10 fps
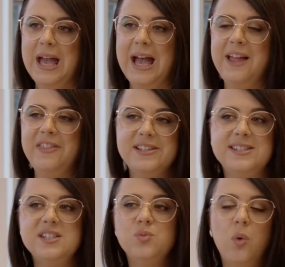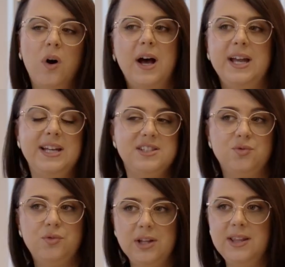And this is why it's
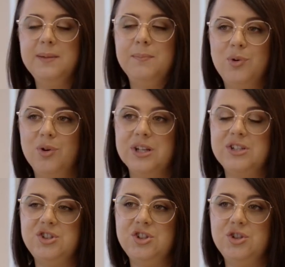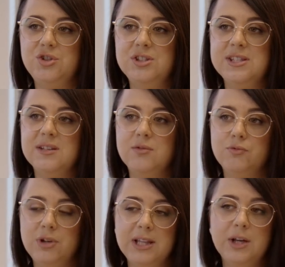really important to use
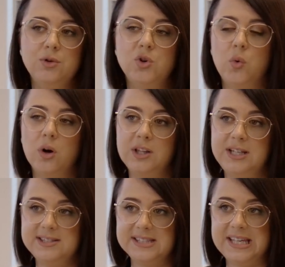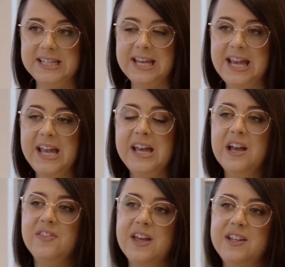really good quality skincare
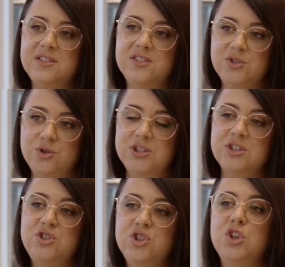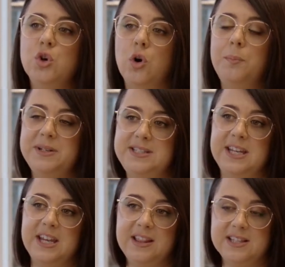that is suited to your
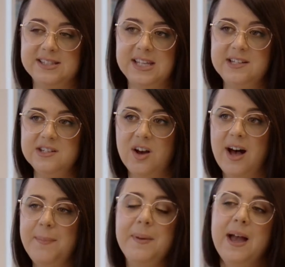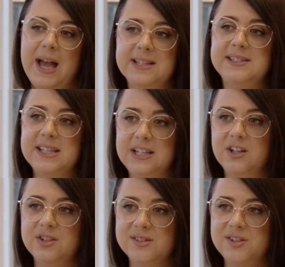particular skin type and skin
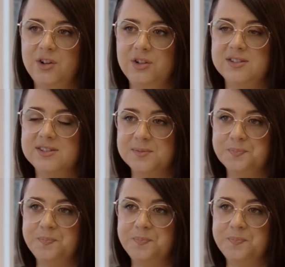concerns.